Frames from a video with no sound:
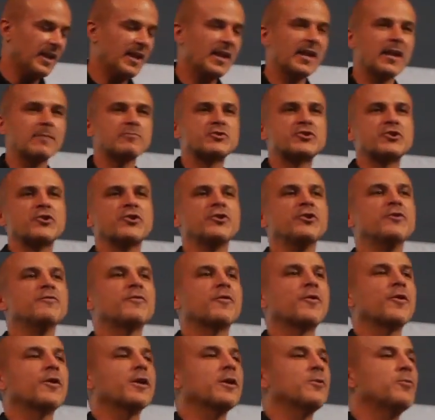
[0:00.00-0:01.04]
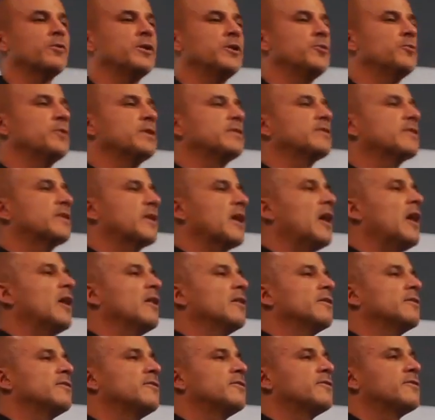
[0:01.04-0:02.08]
And I'm sure you've heard it when you went to
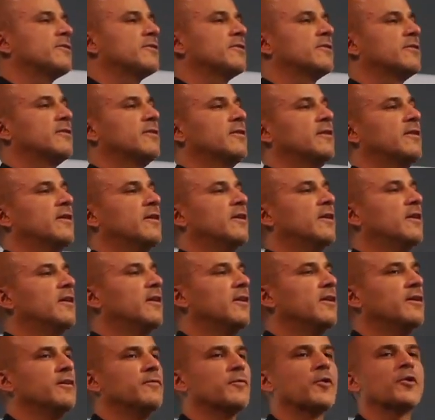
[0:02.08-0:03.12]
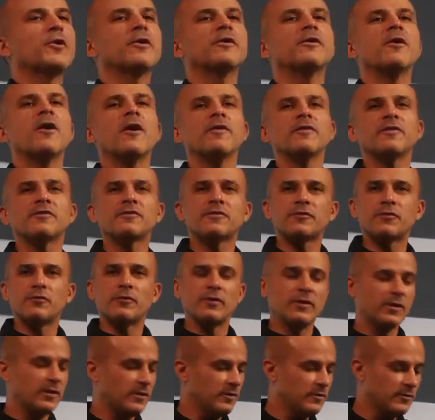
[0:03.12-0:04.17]
college. You've heard it on the
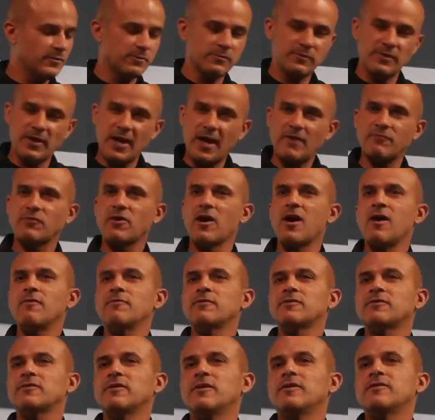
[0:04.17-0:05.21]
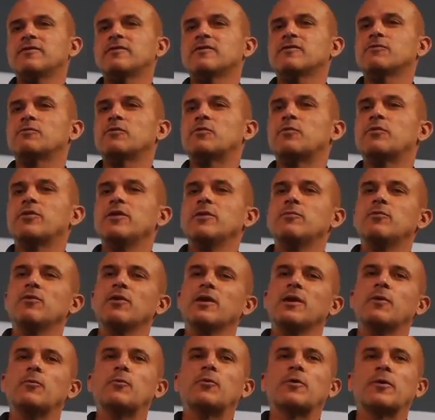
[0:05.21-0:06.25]
street. You, you have conversations with
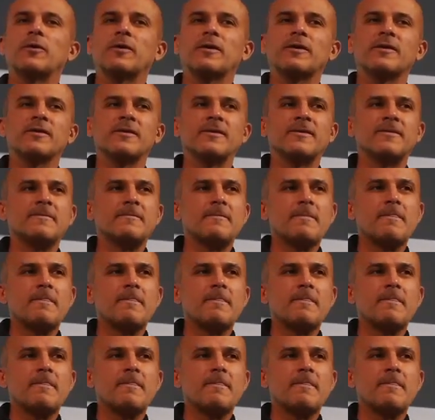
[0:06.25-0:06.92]
people at work, and